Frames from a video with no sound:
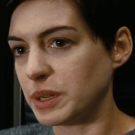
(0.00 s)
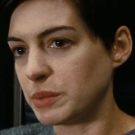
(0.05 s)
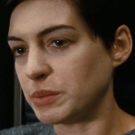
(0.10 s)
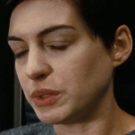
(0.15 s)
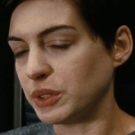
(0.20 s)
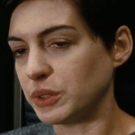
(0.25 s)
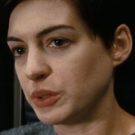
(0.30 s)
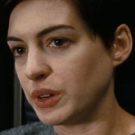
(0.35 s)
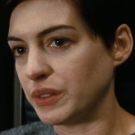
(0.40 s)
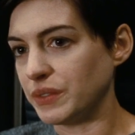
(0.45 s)

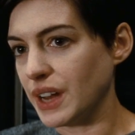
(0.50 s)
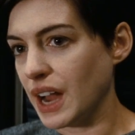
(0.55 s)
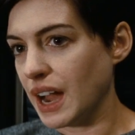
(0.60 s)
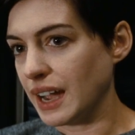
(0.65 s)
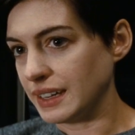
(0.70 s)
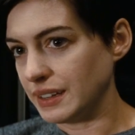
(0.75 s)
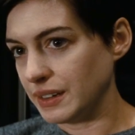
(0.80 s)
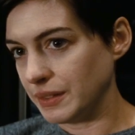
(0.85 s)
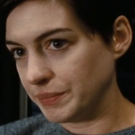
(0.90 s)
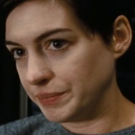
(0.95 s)
people who have
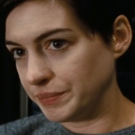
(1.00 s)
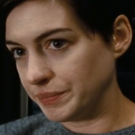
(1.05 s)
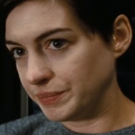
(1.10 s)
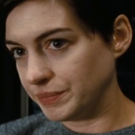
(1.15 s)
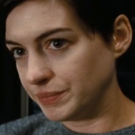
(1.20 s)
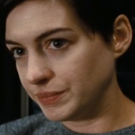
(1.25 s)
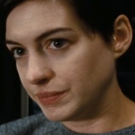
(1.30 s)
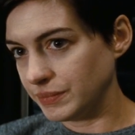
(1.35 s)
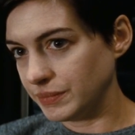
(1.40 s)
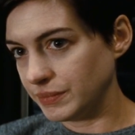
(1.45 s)
died.
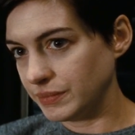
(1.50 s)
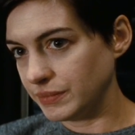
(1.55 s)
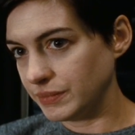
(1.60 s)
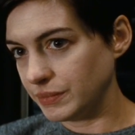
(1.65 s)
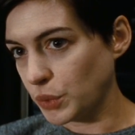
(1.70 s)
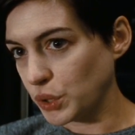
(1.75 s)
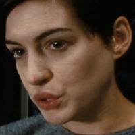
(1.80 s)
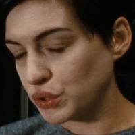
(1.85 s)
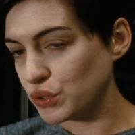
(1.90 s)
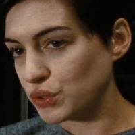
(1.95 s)

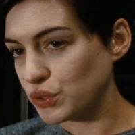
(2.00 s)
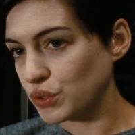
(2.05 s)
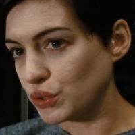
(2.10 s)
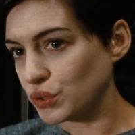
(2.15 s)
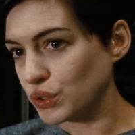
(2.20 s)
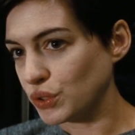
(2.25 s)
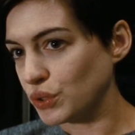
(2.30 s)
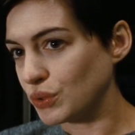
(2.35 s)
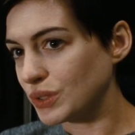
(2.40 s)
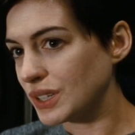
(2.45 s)
Where's the
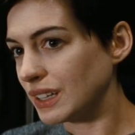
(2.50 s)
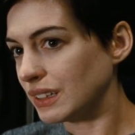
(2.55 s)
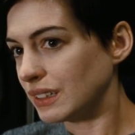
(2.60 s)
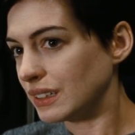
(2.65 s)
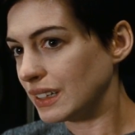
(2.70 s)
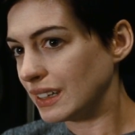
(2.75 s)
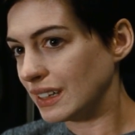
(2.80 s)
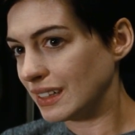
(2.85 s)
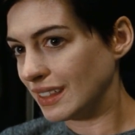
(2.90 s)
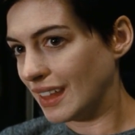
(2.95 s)
social
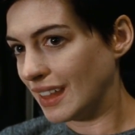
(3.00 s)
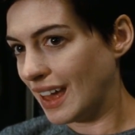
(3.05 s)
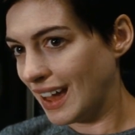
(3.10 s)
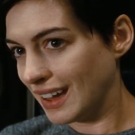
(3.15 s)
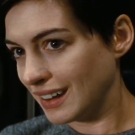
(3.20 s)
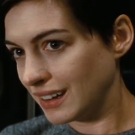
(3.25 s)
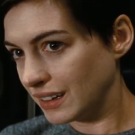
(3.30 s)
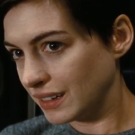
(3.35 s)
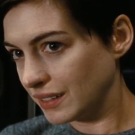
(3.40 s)
utility in that?